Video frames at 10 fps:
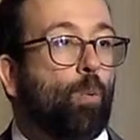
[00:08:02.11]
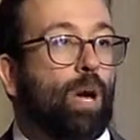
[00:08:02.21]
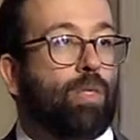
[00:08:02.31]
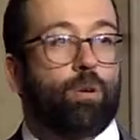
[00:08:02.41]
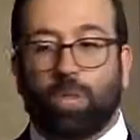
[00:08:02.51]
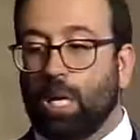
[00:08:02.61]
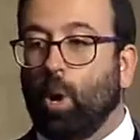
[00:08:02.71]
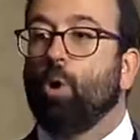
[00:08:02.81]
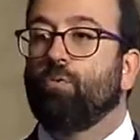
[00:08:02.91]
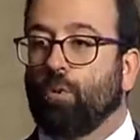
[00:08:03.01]
whether the
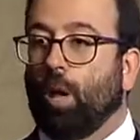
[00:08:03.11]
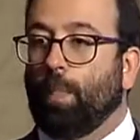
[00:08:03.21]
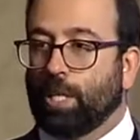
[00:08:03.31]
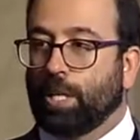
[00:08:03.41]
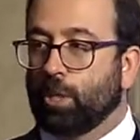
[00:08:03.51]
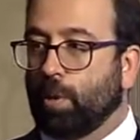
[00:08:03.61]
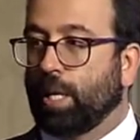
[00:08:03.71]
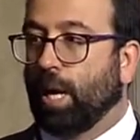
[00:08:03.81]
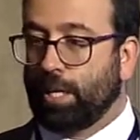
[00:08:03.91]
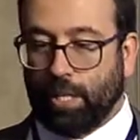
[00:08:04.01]
overall budget constraint
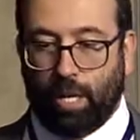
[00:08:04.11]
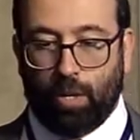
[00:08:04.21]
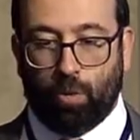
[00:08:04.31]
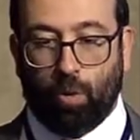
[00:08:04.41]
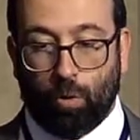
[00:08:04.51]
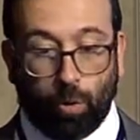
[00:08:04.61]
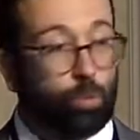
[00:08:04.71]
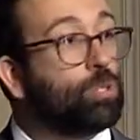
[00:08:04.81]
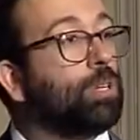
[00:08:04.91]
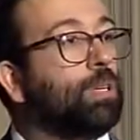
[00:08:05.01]
got tighter or
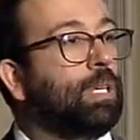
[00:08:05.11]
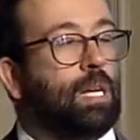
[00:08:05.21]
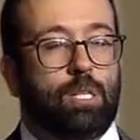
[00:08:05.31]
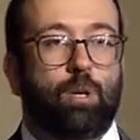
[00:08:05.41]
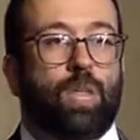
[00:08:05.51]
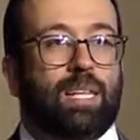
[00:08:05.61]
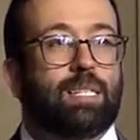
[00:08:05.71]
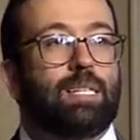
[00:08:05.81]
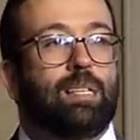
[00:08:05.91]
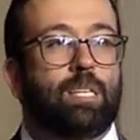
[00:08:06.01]
looser. And so that's
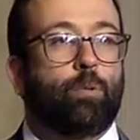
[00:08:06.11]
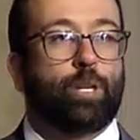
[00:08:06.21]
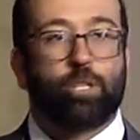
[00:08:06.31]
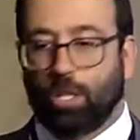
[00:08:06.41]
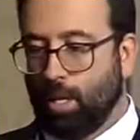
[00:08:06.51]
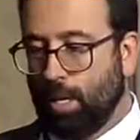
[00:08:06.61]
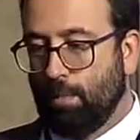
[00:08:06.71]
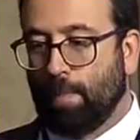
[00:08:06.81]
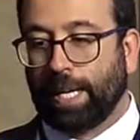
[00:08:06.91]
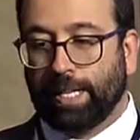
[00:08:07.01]
the sense in which
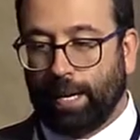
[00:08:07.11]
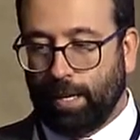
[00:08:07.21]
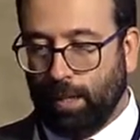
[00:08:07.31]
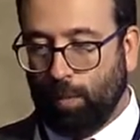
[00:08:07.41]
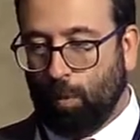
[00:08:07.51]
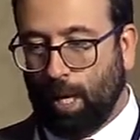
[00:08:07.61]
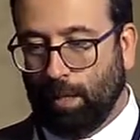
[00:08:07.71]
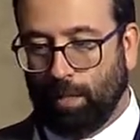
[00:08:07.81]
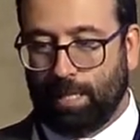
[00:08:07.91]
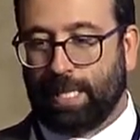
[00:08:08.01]
my title,
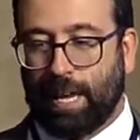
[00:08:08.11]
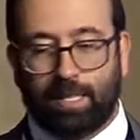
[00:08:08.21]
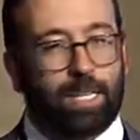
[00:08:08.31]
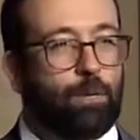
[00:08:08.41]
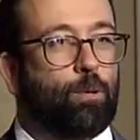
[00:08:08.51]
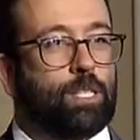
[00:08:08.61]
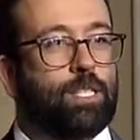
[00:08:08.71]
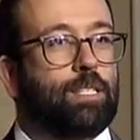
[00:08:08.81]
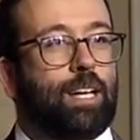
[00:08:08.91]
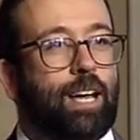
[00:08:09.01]
while SASE
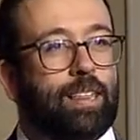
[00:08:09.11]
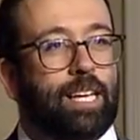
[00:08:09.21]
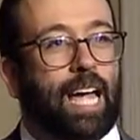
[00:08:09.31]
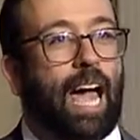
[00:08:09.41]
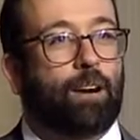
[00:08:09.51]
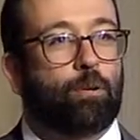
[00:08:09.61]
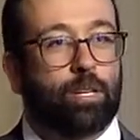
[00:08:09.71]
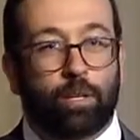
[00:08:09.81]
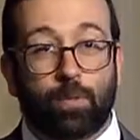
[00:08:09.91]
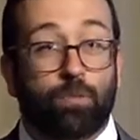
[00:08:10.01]
was, I think, accurate
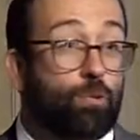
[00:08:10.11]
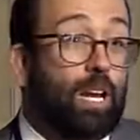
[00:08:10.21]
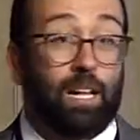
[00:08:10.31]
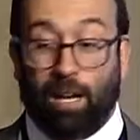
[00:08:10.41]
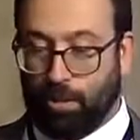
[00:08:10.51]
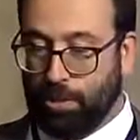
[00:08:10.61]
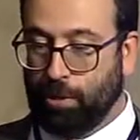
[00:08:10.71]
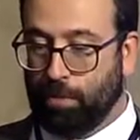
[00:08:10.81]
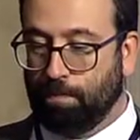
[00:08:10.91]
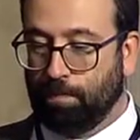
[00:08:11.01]
in terms of what I'll actually do.